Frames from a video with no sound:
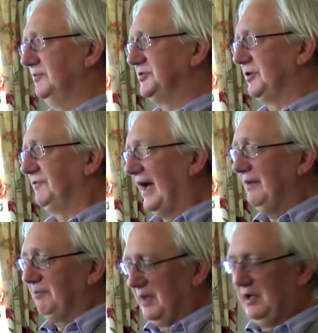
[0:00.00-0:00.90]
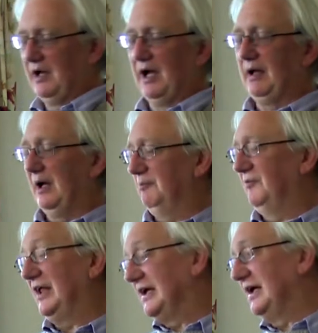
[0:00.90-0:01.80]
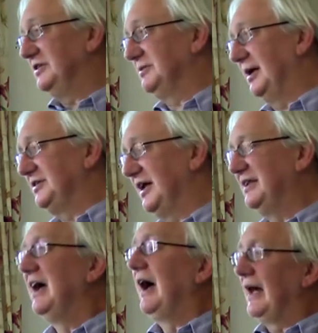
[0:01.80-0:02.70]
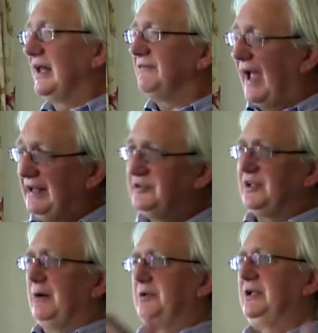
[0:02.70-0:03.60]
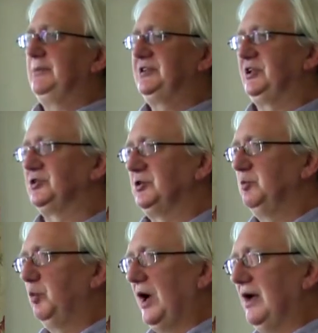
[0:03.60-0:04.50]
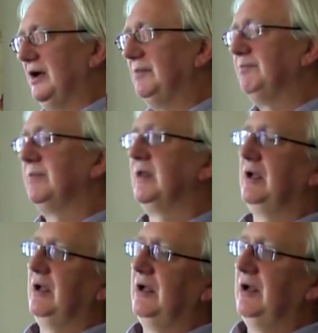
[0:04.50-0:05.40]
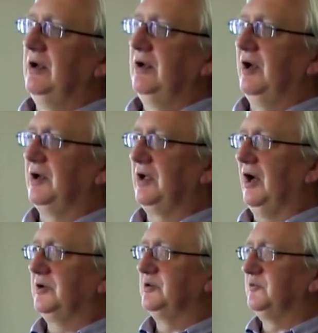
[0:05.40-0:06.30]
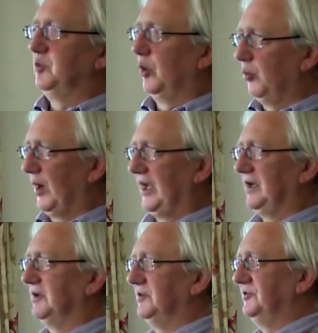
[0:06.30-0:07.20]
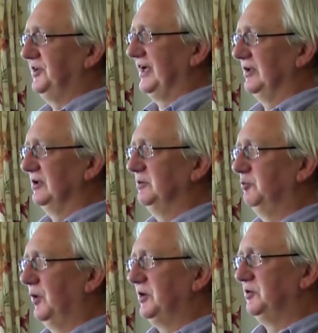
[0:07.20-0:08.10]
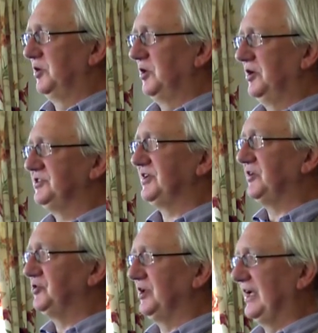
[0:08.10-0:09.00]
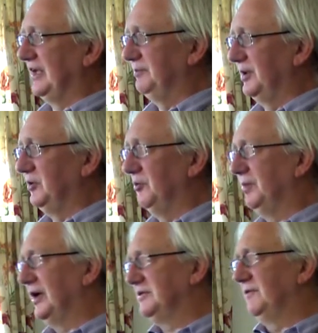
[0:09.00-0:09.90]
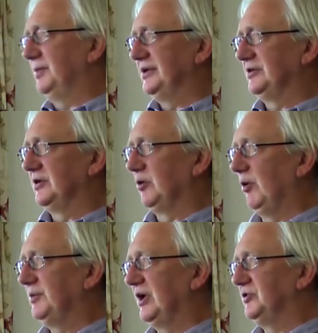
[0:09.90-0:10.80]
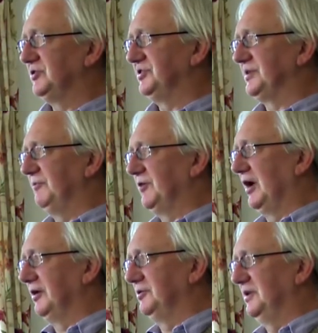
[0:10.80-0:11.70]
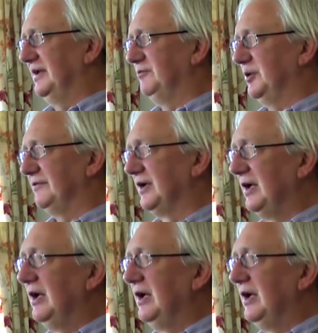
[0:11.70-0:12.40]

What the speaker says: So that I'm very keen to maintain. And I've ended up in a position where a kind of Norway deal, where you're essentially in but not part of a political cooperation, is something I could live with.